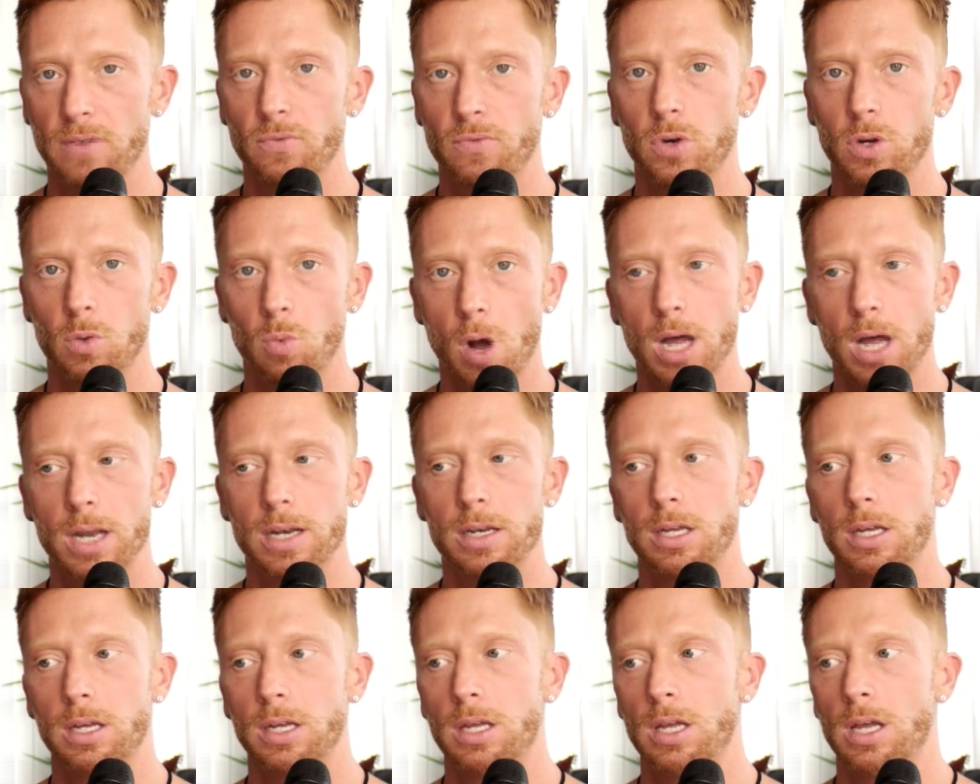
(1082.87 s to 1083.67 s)
we want,
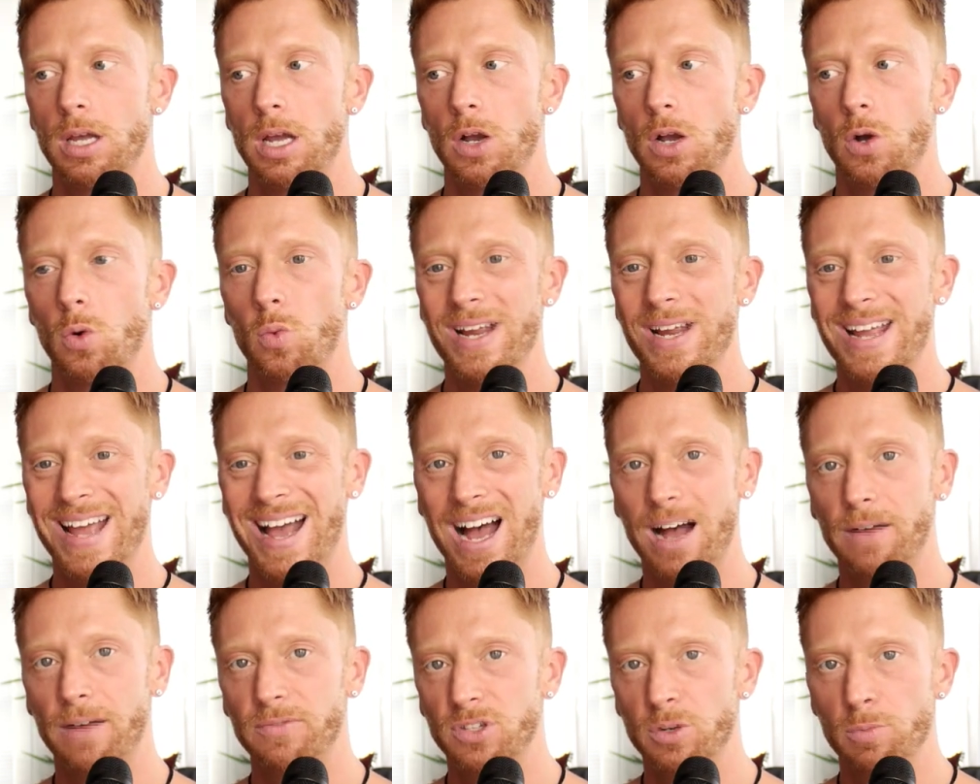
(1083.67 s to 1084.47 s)
we
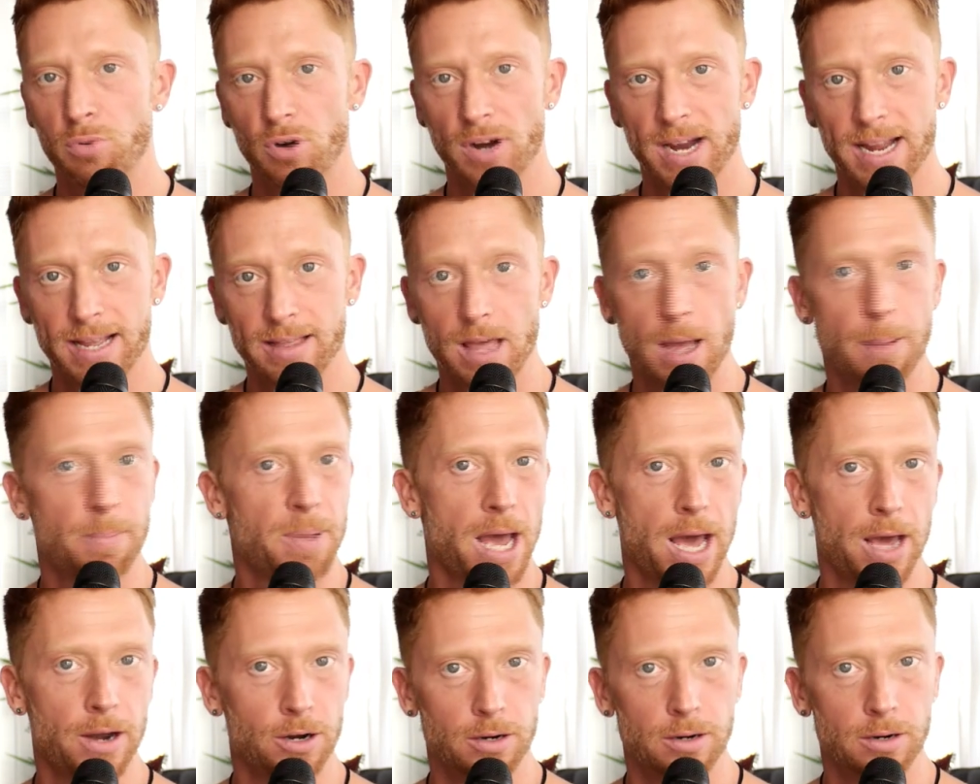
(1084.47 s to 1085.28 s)
have to break that
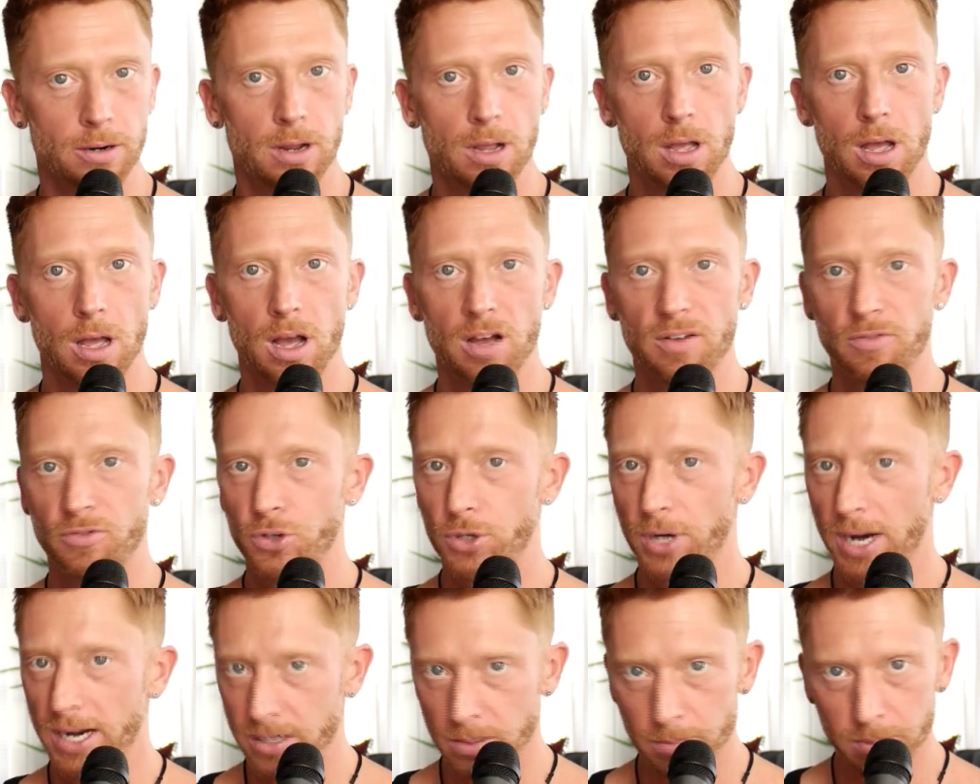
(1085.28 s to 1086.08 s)
pattern of
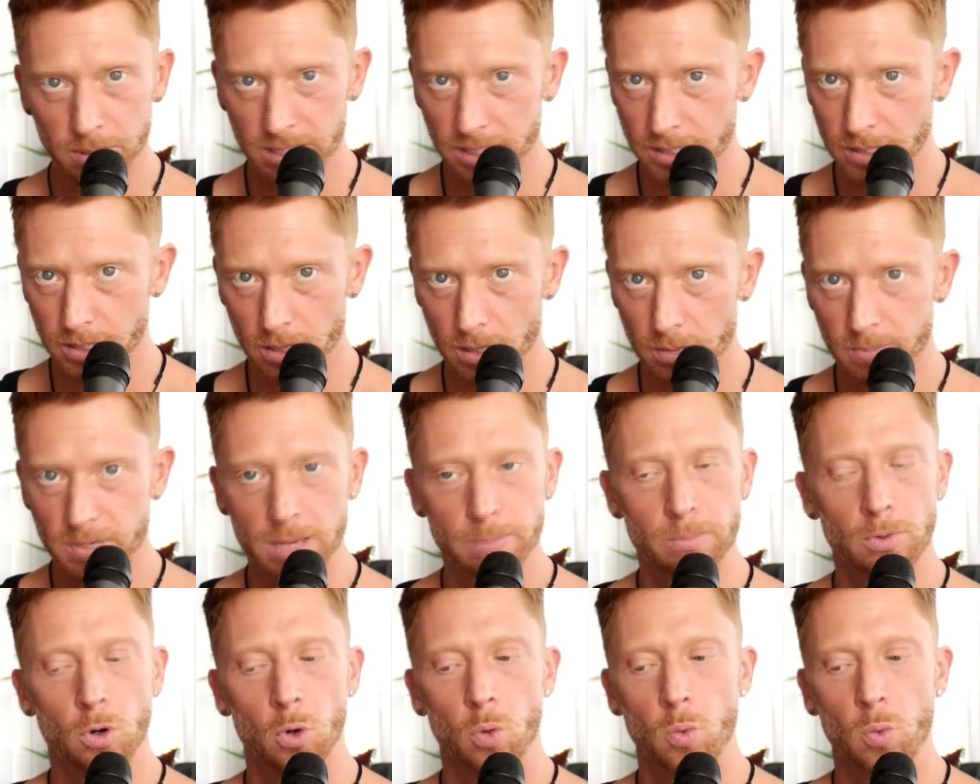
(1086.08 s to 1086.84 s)
trying to please other people.